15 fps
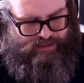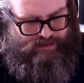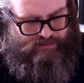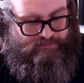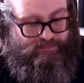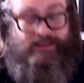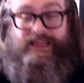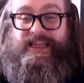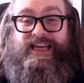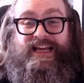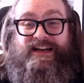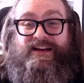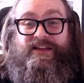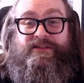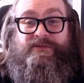But then they had
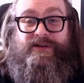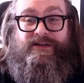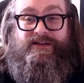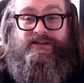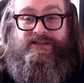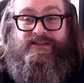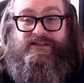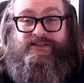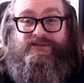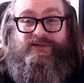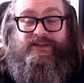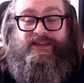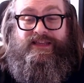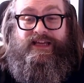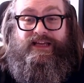another one. So I
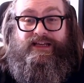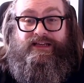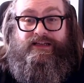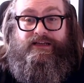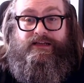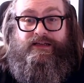think...